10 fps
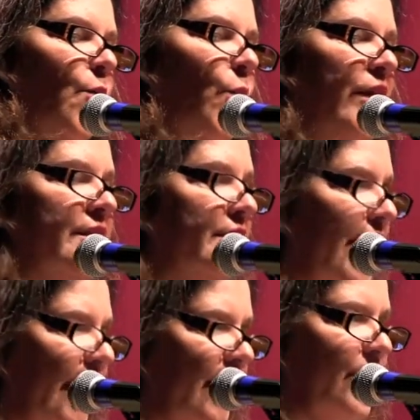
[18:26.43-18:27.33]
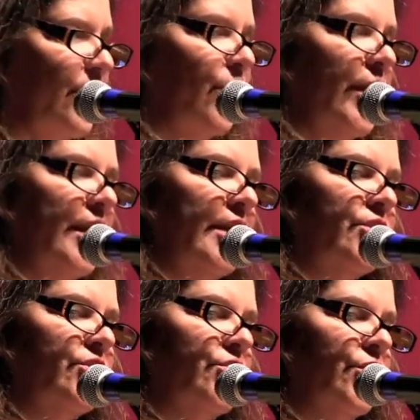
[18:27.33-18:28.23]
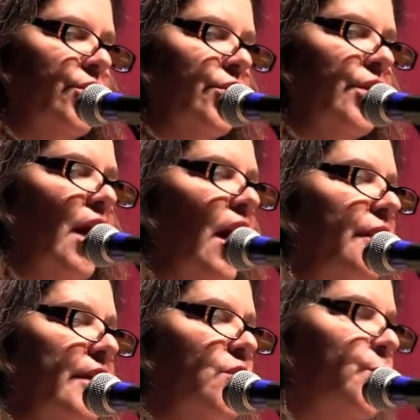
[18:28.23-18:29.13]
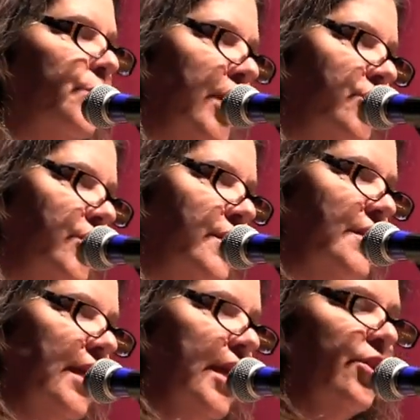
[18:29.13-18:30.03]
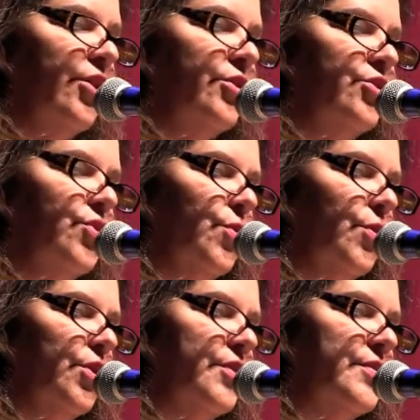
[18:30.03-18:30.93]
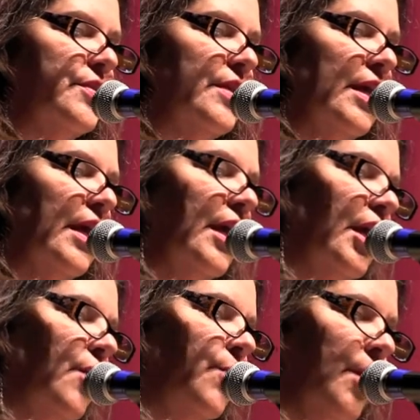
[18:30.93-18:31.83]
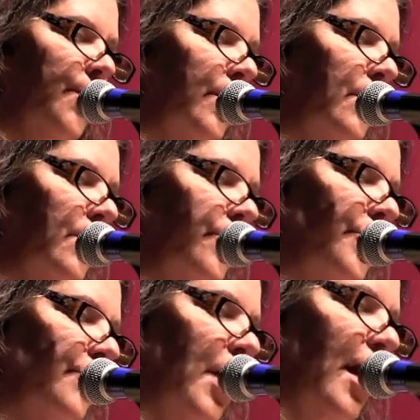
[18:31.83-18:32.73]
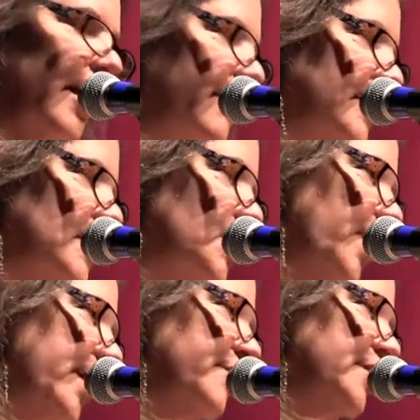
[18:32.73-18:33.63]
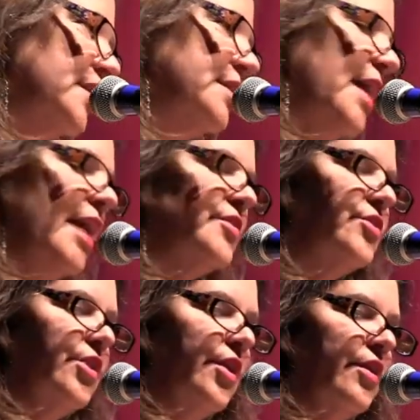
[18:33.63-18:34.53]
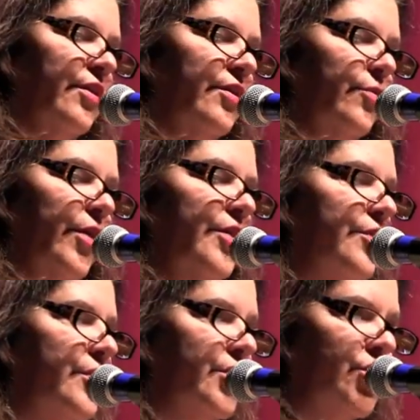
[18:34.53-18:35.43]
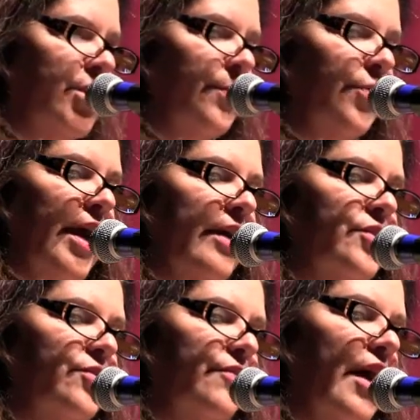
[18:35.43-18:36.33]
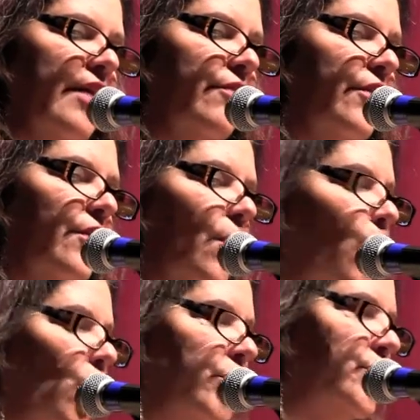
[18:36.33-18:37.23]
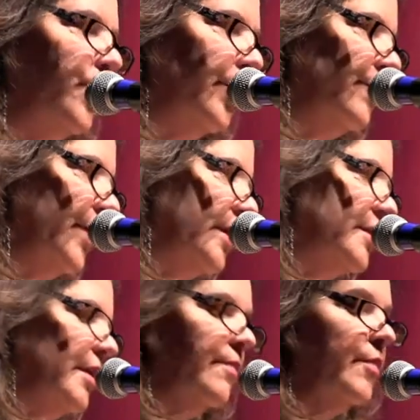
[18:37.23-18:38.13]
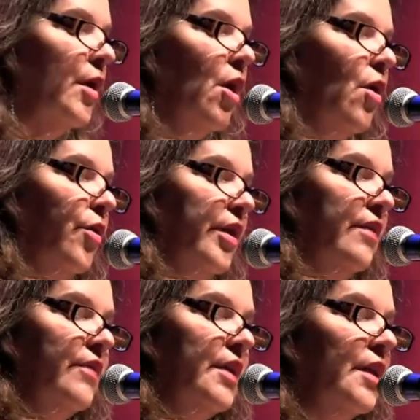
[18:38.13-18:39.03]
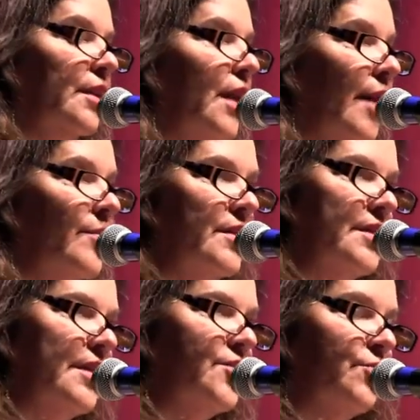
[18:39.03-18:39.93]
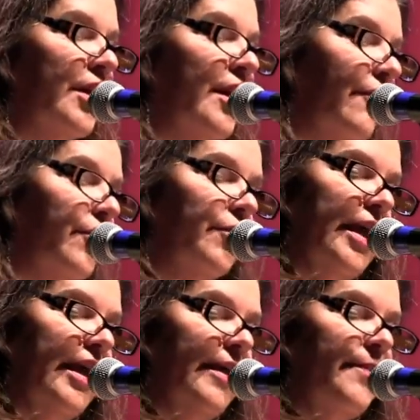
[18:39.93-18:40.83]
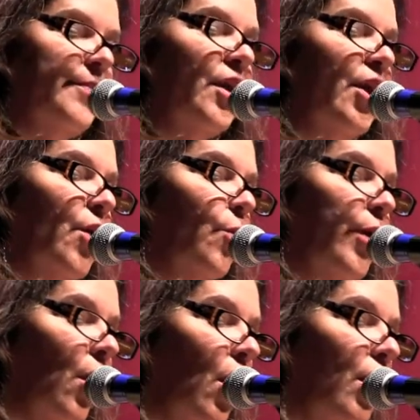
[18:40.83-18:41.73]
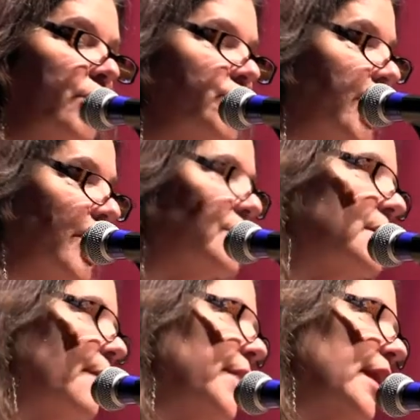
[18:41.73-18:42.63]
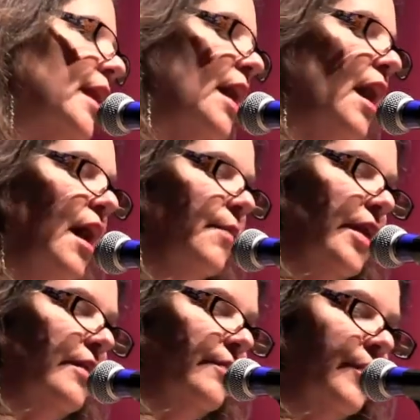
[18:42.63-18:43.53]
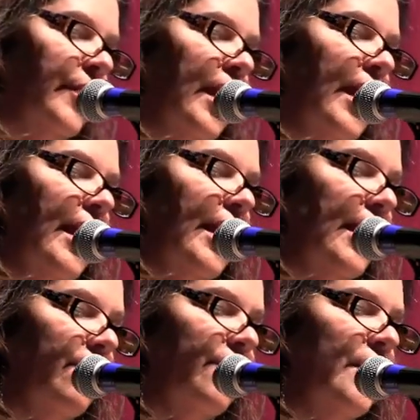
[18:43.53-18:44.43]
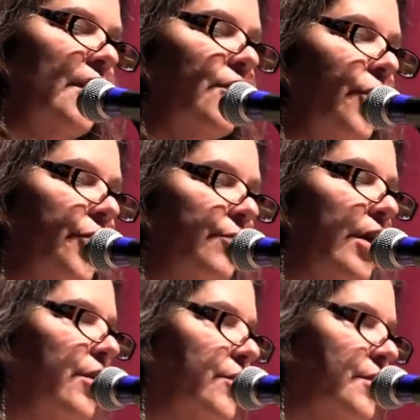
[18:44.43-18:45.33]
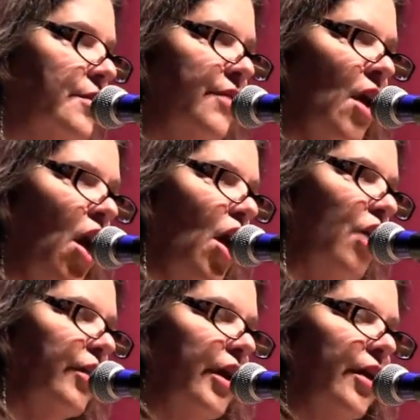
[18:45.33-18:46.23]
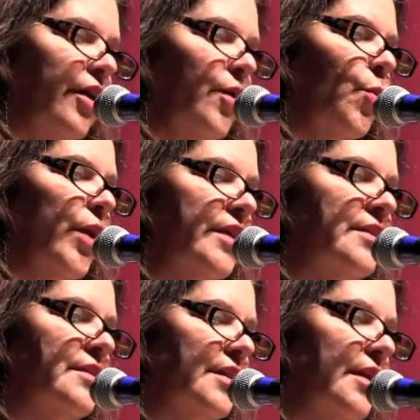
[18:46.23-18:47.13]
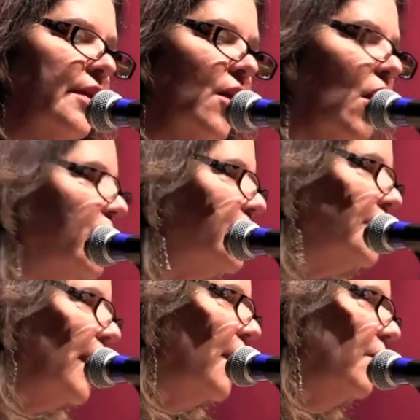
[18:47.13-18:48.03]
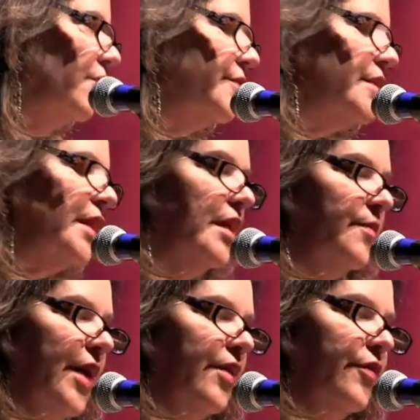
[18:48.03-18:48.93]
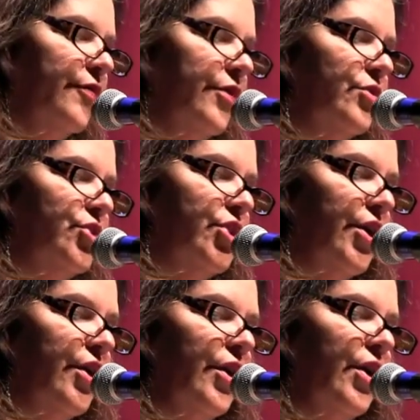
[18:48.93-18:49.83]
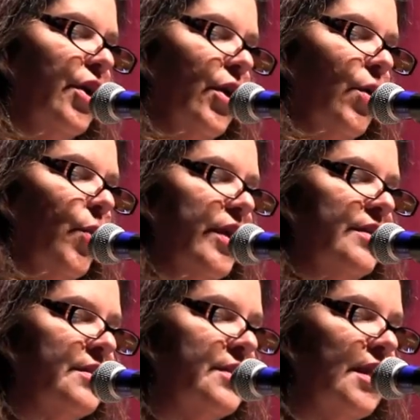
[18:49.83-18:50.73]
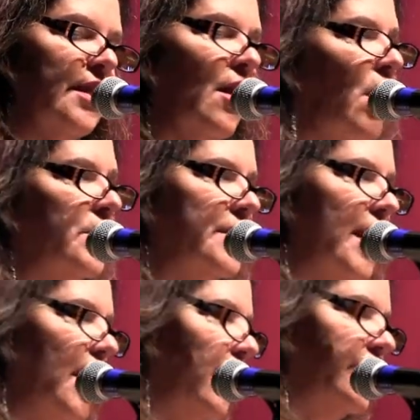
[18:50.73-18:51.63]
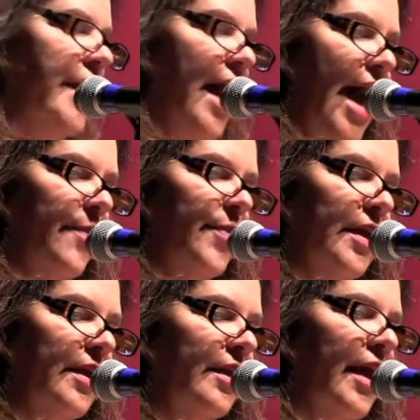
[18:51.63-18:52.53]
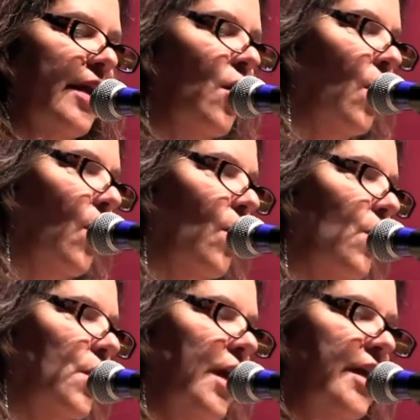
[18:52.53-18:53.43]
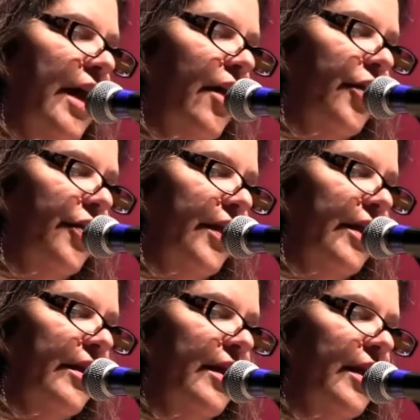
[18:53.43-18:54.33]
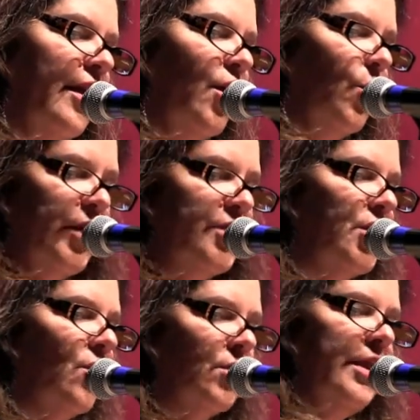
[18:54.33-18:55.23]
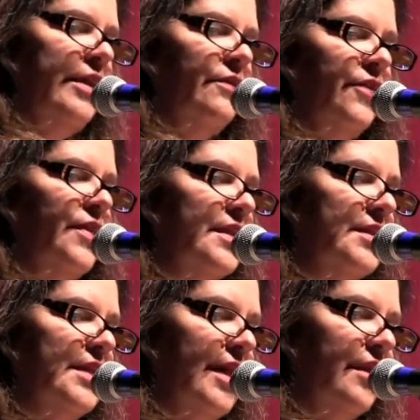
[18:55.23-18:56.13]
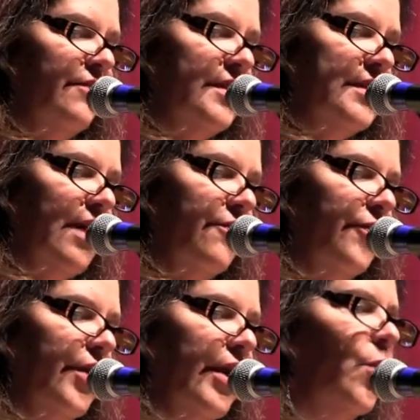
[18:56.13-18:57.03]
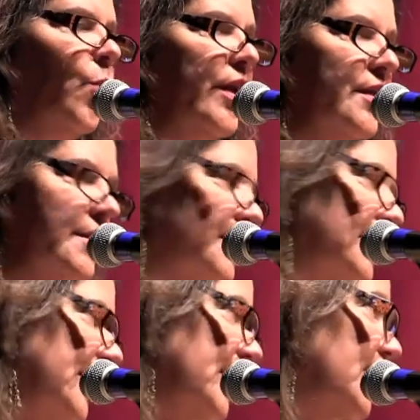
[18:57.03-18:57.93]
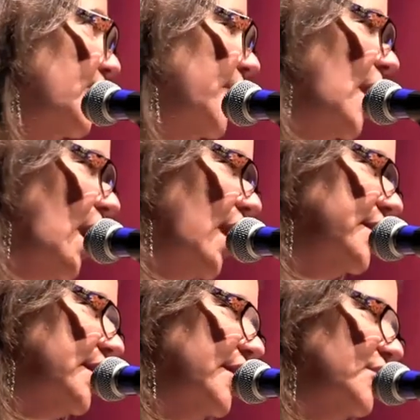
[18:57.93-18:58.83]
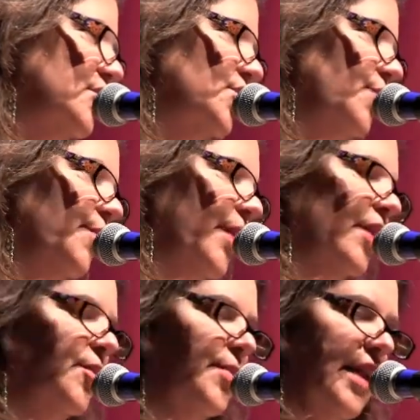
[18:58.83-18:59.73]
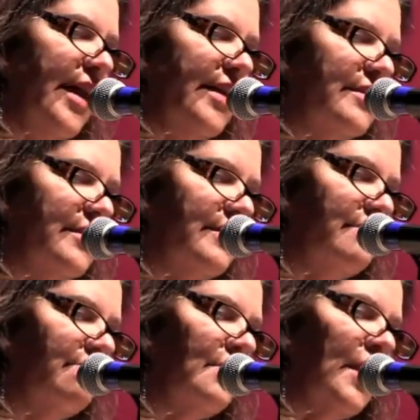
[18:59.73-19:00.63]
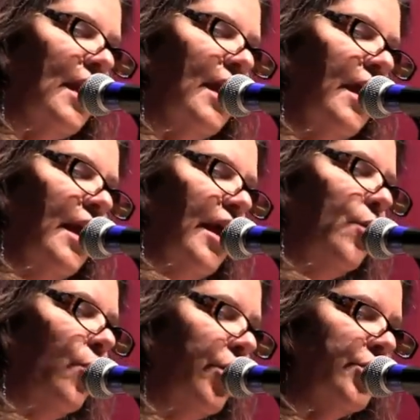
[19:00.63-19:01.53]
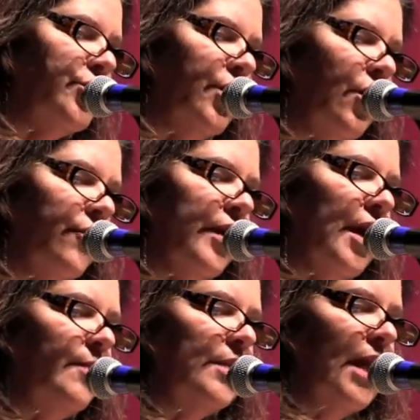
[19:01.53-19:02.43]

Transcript: When sick, we need to turn on these precious inner tools. People who thrive in spite of a disaster, whether it's a shipwreck survivor, a war-torn victim, or even a Lyme disease recovery, we all share something in common. Even in the throes of the horror, we see ourselves in a better future. We see ourselves happy and whole and healthy. We don't live in the state of the suffering. We see beyond it to a better place. In order to overcome